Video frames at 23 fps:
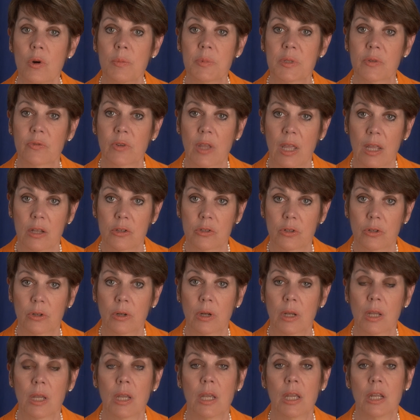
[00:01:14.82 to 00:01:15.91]
forms of
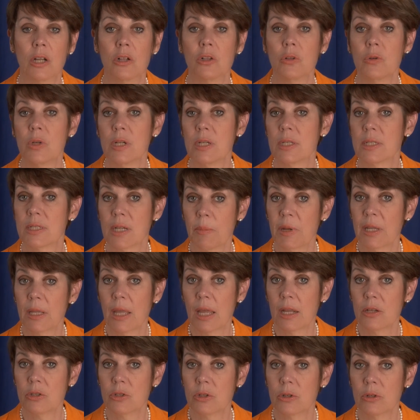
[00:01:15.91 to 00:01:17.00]
cancer, including stomach
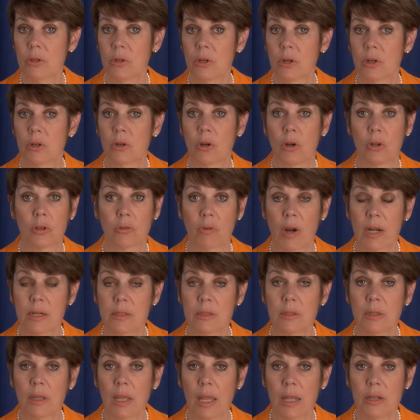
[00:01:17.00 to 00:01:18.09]
cancer,
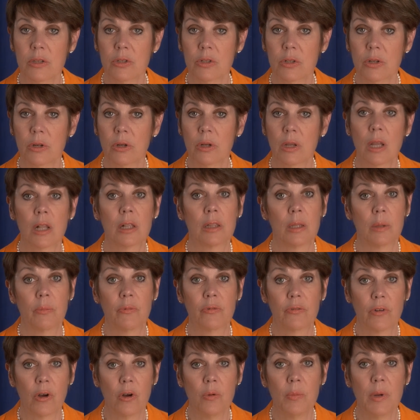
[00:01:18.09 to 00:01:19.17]
colorectal cancer,
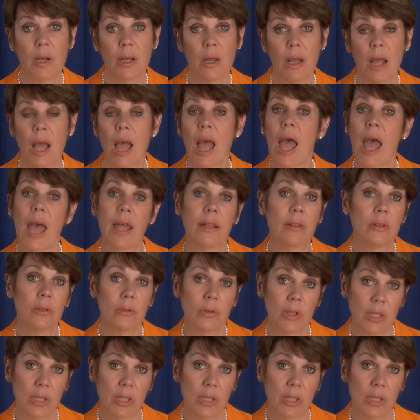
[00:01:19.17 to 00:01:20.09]
lymphoma, and